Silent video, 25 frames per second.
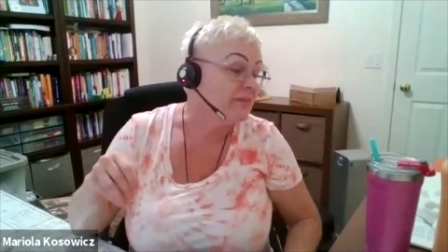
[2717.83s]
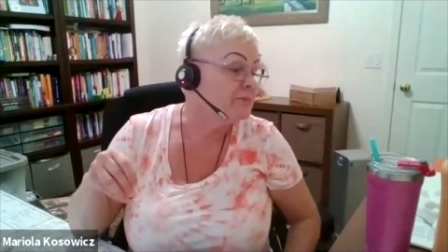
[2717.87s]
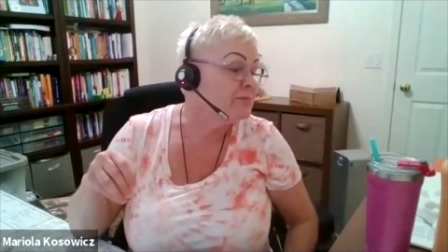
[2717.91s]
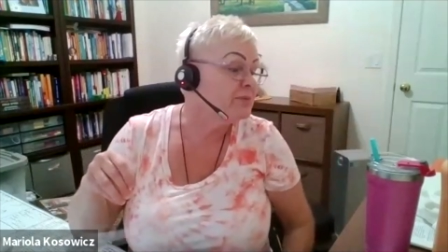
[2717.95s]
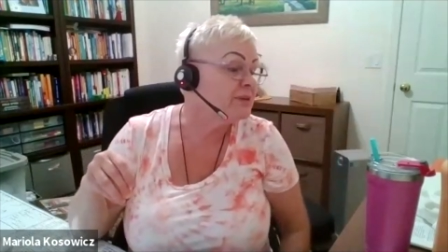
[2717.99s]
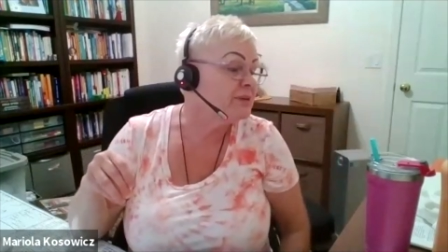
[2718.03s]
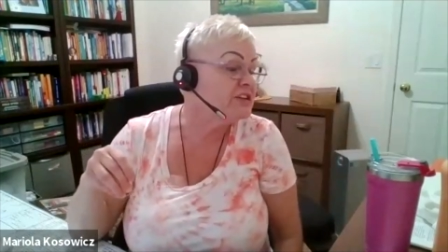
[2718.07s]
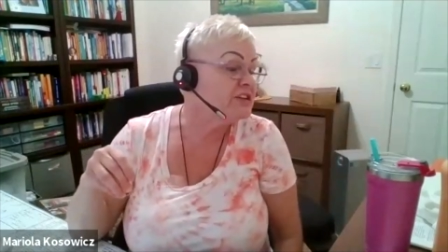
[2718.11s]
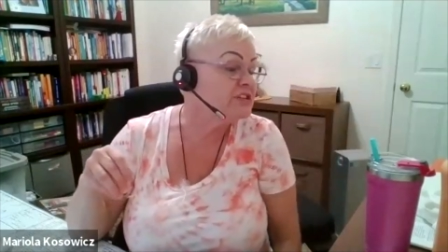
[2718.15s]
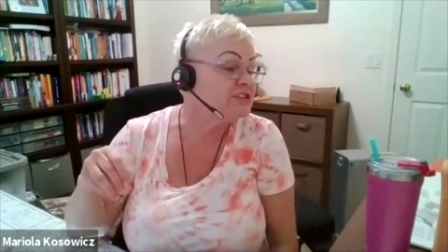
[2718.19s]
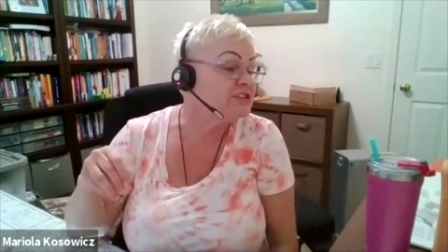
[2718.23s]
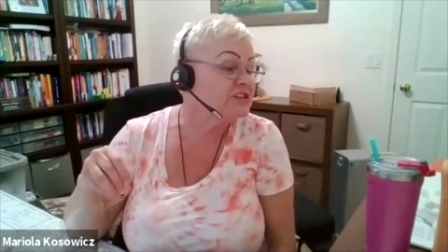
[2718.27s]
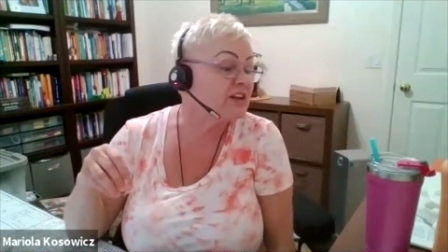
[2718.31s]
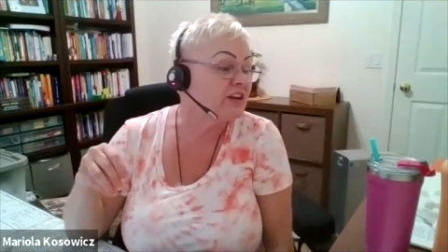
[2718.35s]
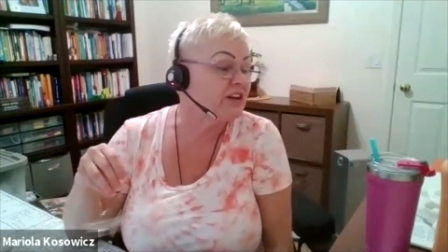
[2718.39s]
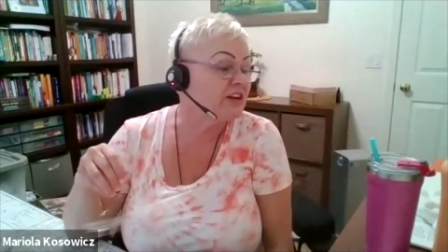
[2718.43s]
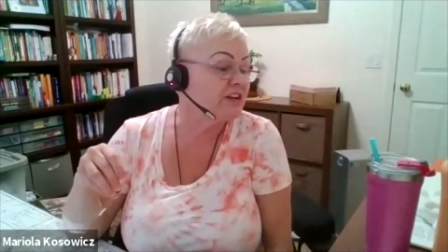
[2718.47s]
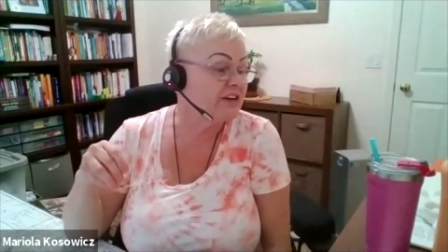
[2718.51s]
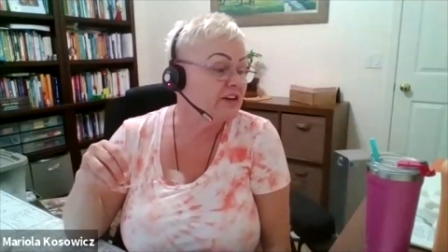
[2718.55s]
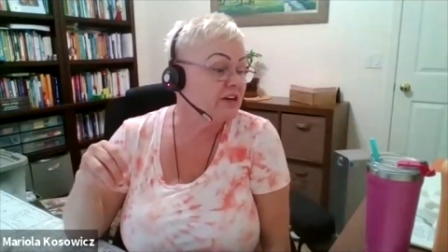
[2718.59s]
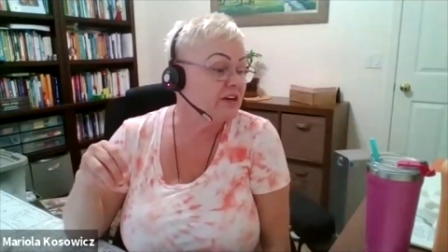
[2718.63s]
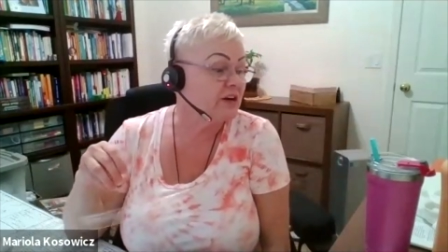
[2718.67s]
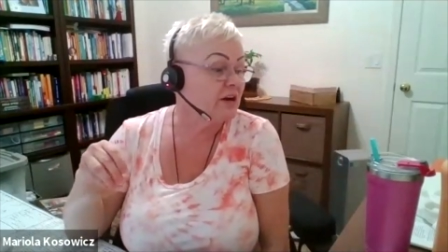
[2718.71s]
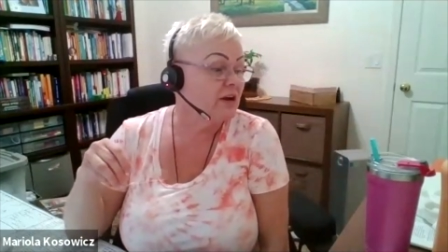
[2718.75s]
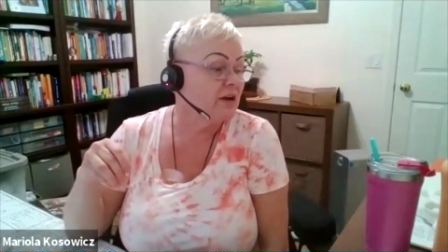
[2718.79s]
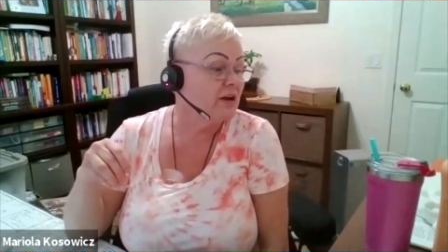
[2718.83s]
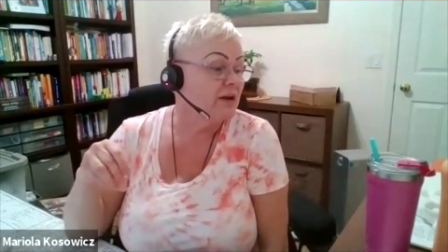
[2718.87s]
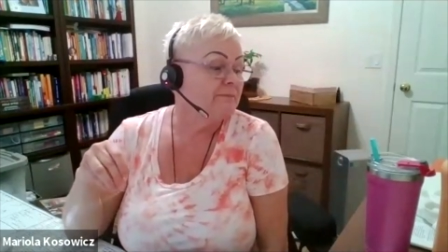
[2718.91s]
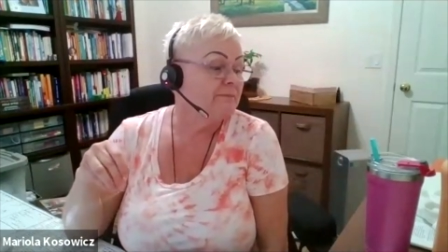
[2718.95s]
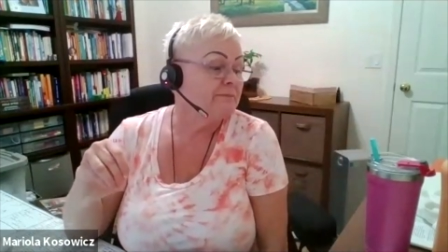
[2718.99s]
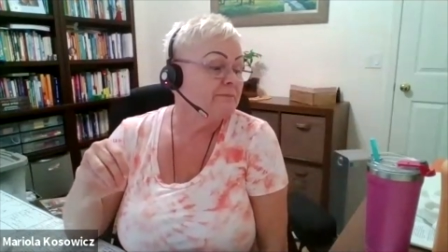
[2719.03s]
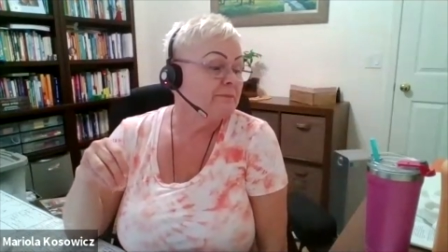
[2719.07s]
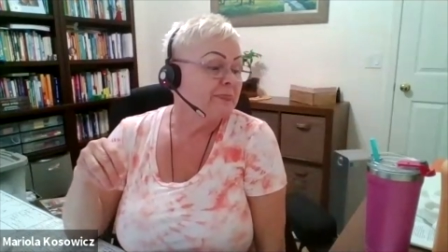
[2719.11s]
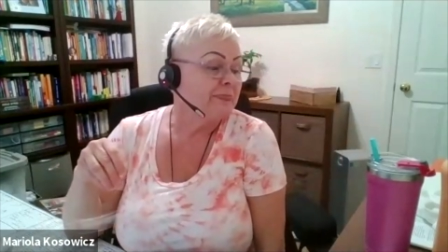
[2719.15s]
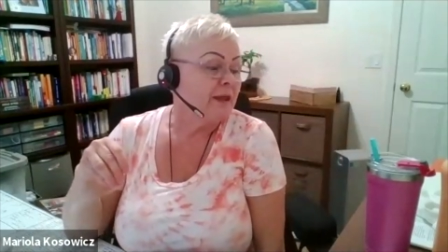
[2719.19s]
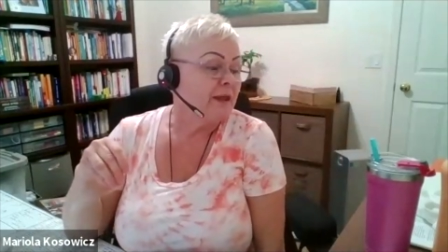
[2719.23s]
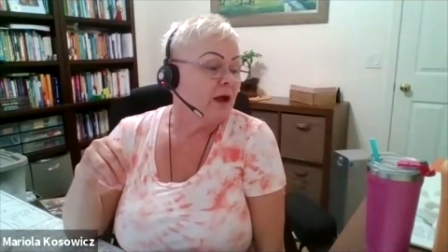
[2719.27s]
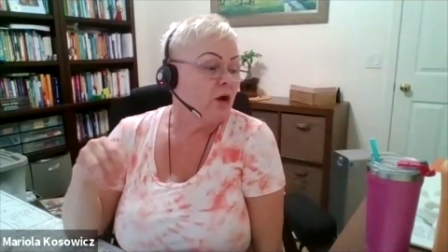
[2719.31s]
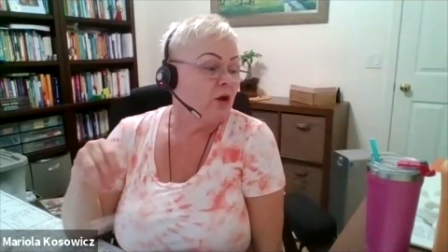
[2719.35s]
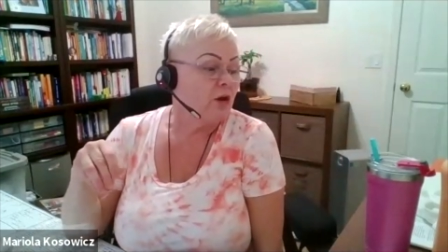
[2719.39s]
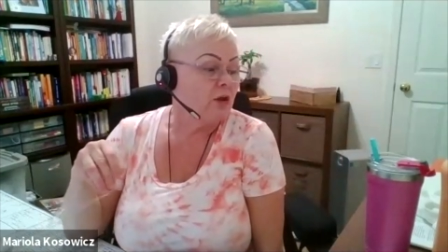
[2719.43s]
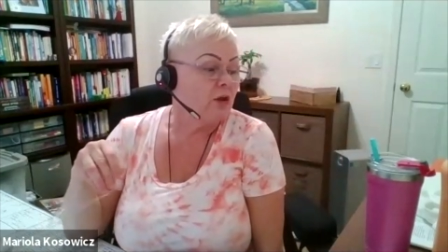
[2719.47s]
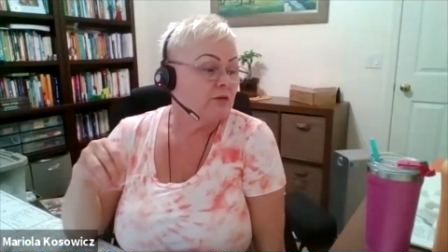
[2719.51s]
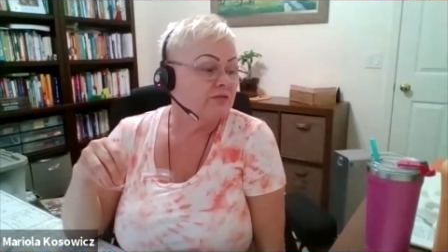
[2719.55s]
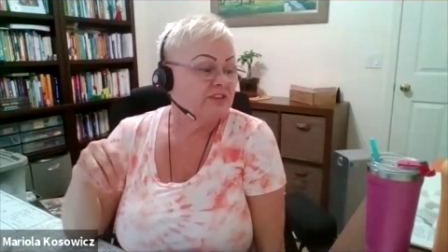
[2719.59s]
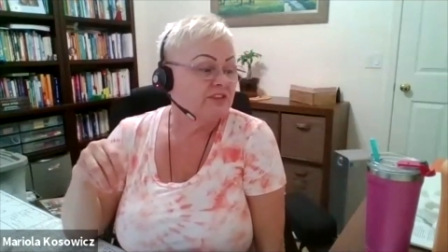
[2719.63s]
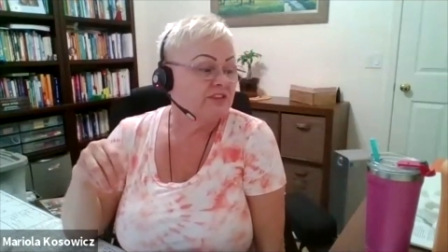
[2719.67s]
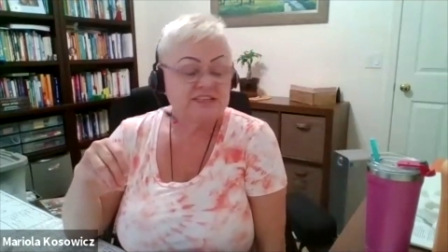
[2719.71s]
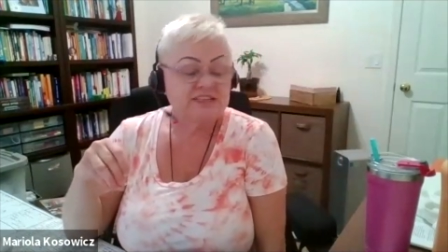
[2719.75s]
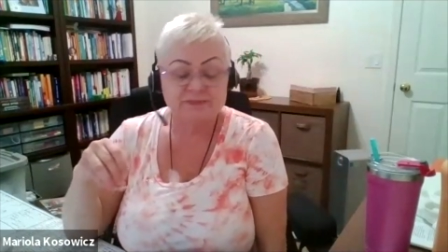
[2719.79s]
please clear all of the